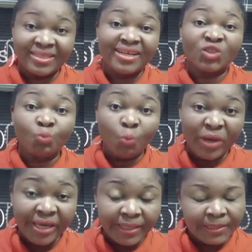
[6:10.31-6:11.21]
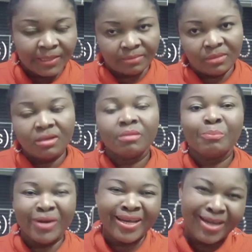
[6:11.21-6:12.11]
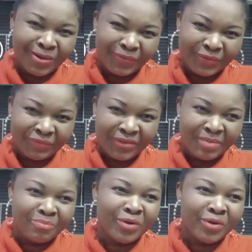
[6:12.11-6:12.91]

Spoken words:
that's wigs, bring enough of them.